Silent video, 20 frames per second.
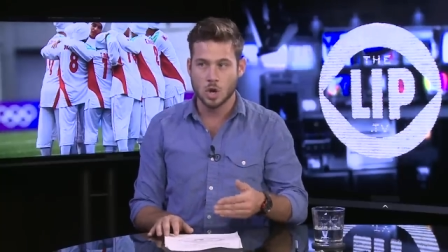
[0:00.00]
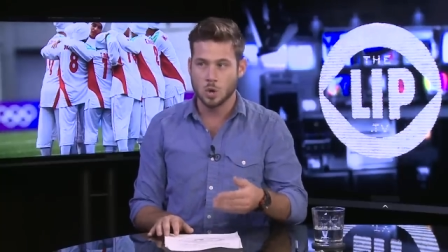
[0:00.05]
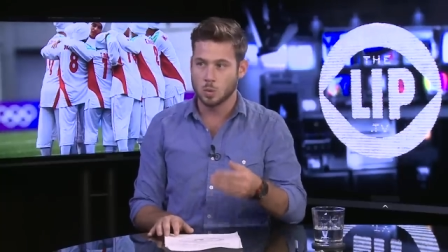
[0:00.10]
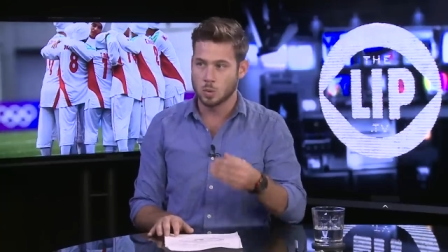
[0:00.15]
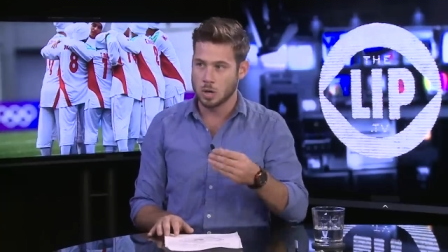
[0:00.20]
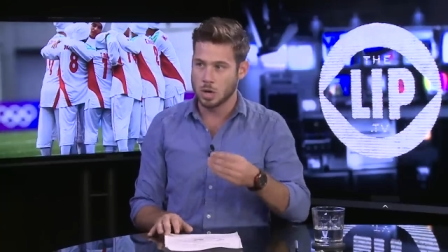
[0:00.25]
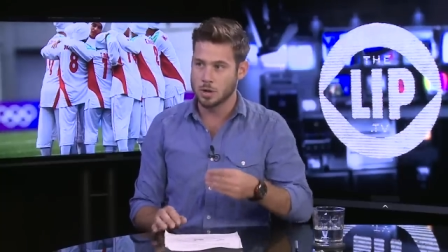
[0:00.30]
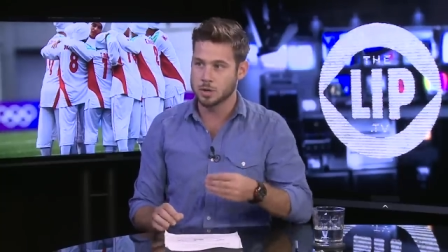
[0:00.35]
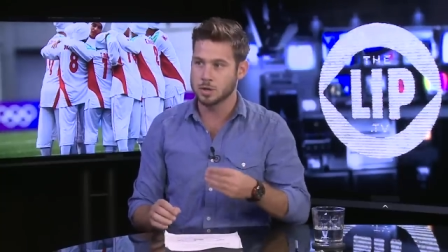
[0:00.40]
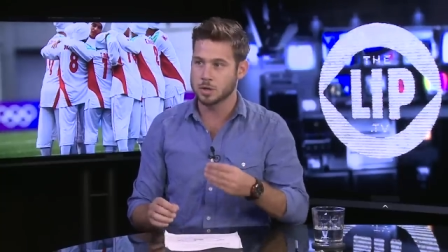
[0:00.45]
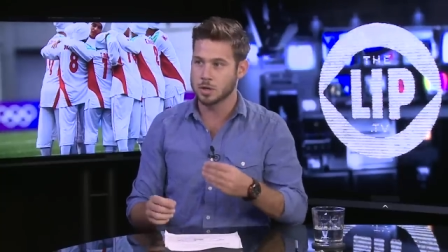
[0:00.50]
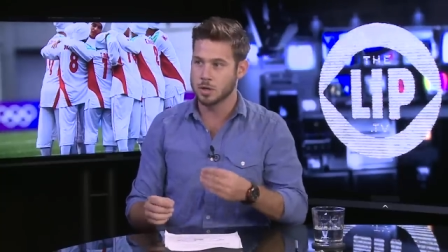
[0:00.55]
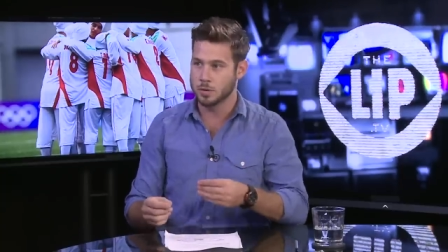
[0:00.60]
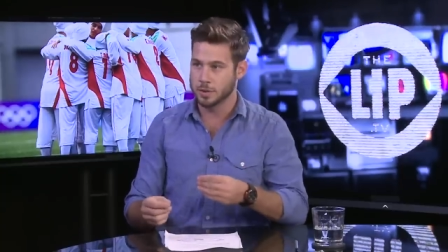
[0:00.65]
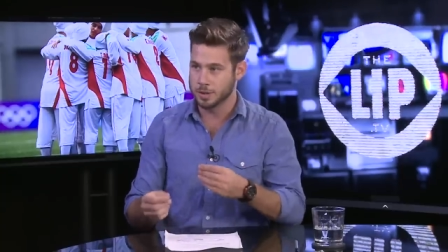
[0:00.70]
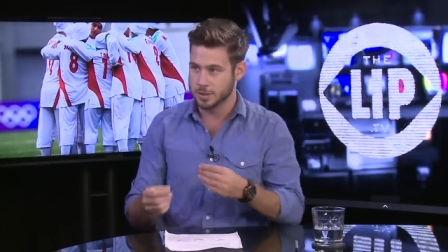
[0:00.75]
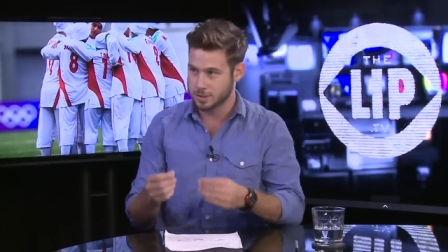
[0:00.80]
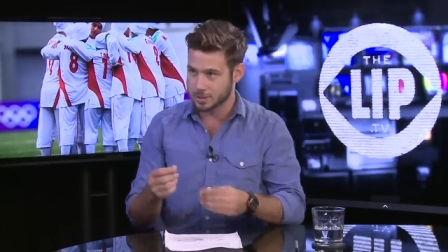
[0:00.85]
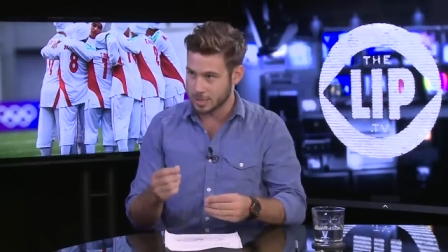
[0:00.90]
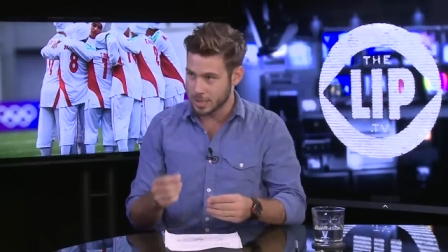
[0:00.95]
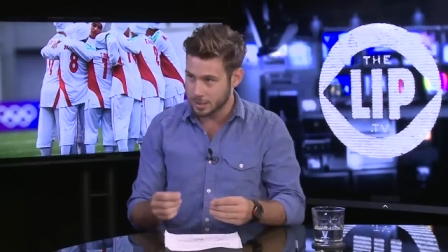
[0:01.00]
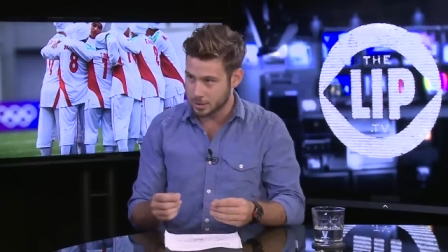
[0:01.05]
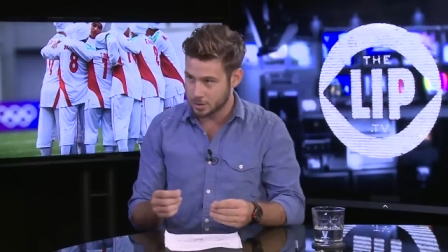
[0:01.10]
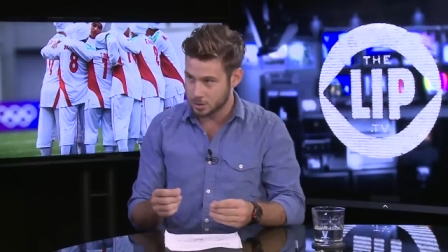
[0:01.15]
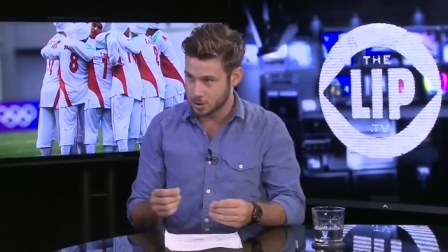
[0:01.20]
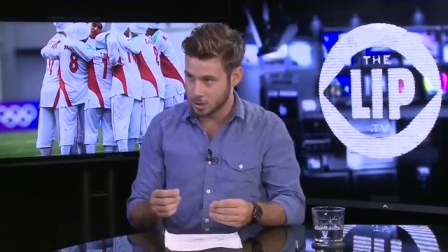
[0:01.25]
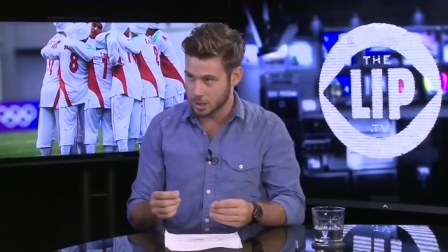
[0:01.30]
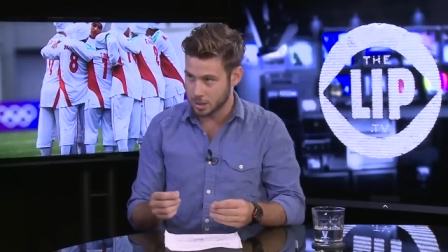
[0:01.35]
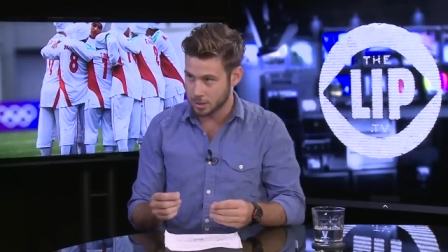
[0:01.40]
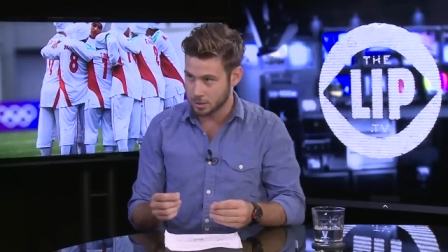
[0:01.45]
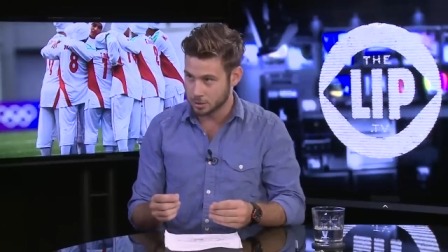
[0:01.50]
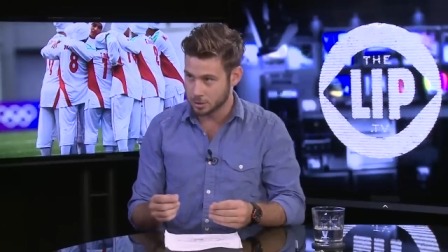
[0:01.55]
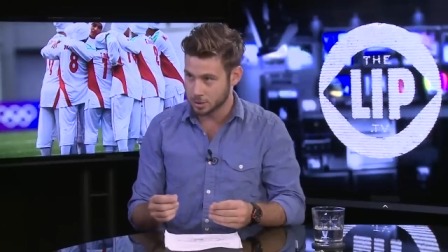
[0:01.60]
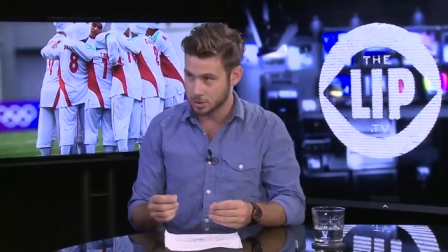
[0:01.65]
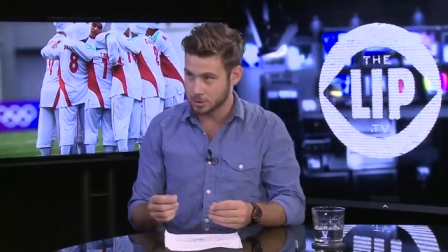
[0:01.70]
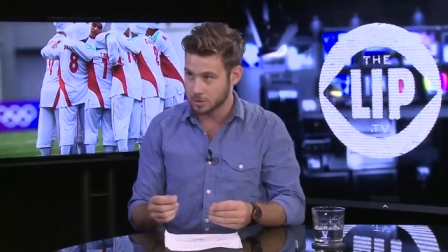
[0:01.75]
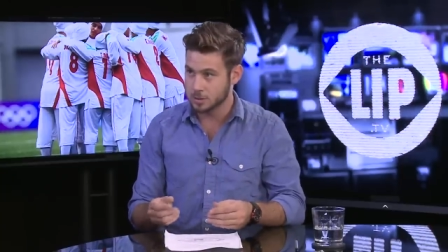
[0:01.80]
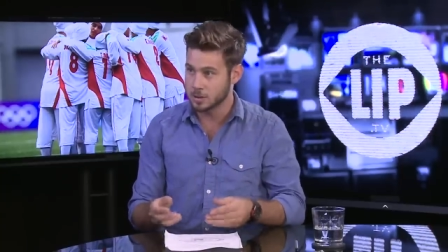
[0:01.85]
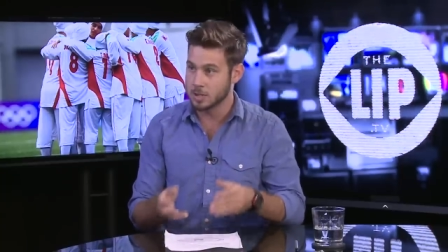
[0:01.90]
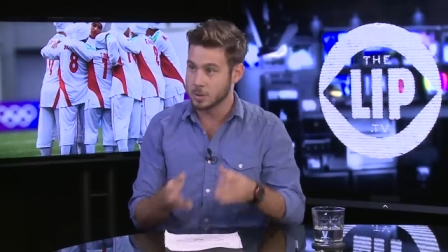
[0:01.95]
were undergoing sex
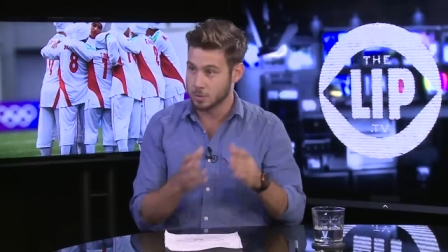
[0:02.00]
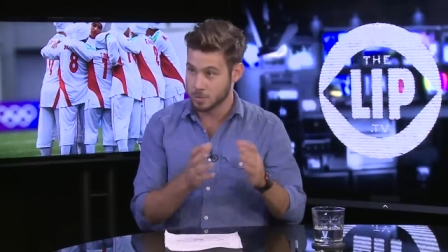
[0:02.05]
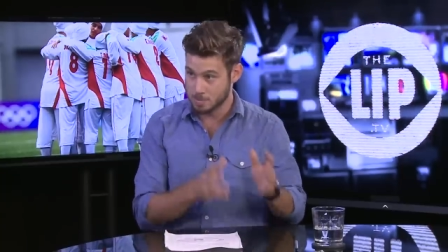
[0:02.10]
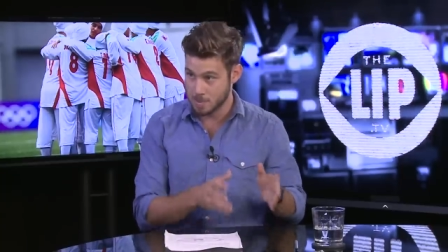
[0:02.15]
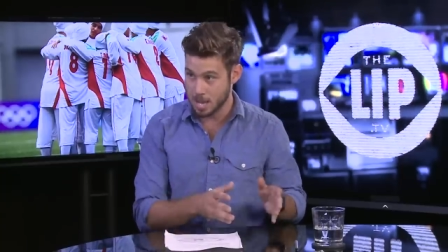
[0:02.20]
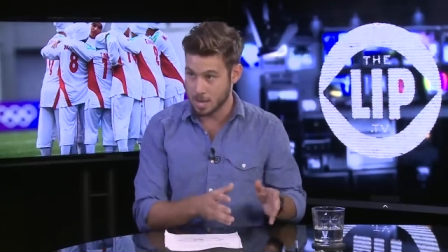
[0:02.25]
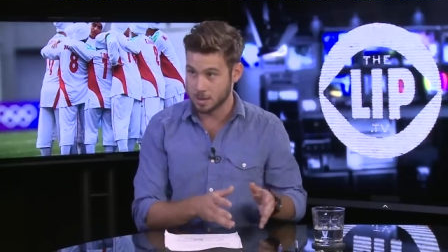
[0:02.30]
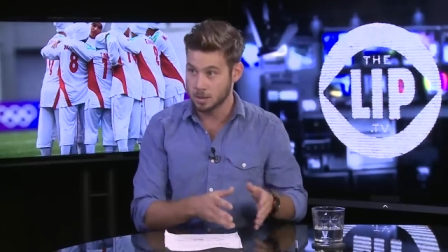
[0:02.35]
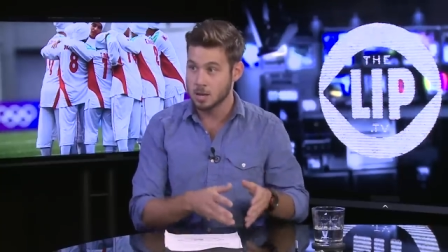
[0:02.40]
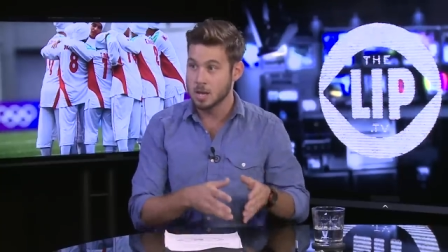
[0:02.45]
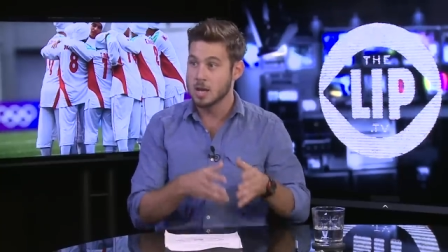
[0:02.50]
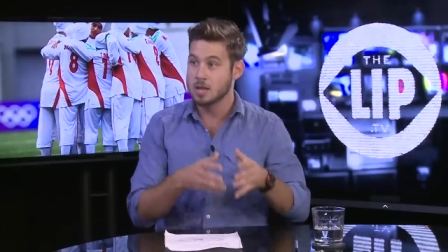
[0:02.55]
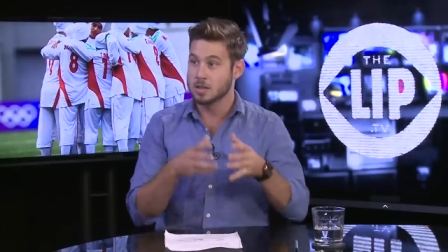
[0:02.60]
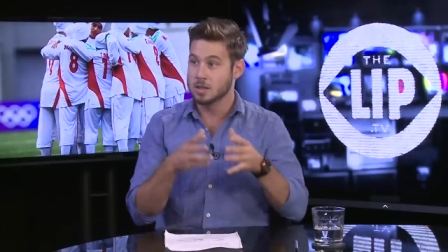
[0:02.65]
changes. They were men.